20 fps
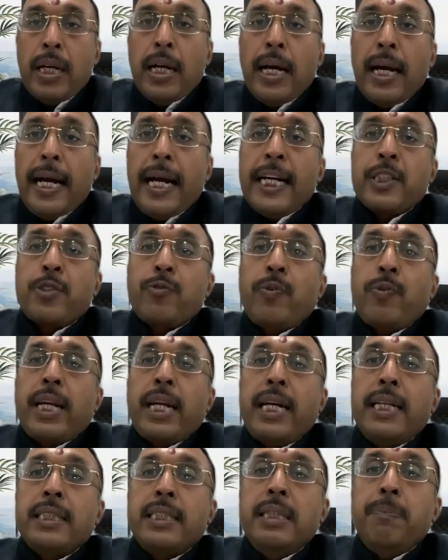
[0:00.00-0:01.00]
As far
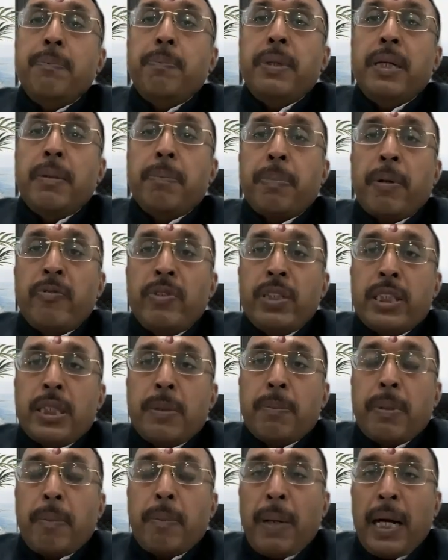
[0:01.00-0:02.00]
as the
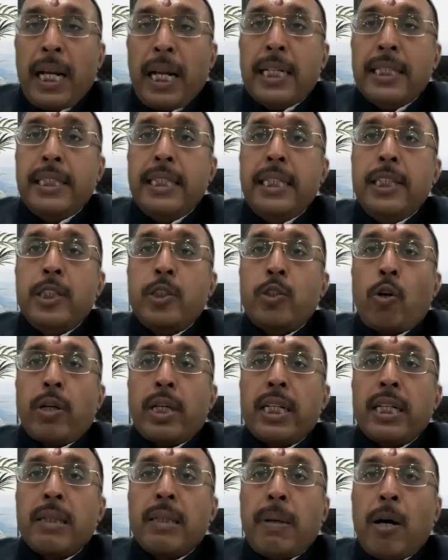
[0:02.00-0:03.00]
Pavitra Balaji is
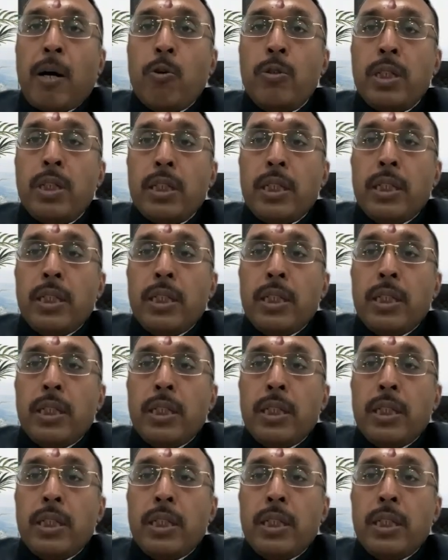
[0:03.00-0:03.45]
talking about,